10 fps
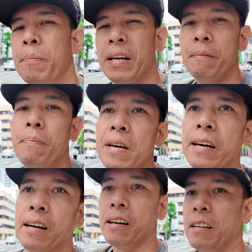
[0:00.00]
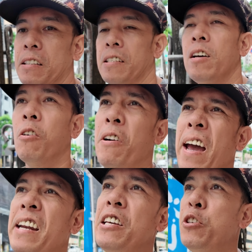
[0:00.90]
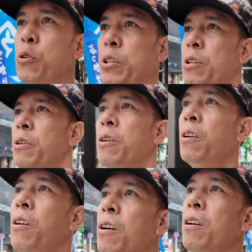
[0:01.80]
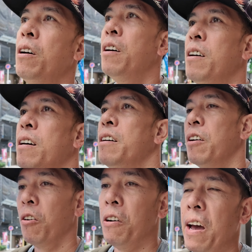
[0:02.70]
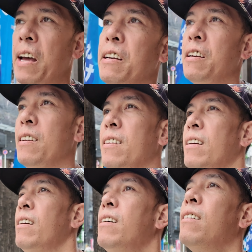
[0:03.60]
big vehicles or any youth or any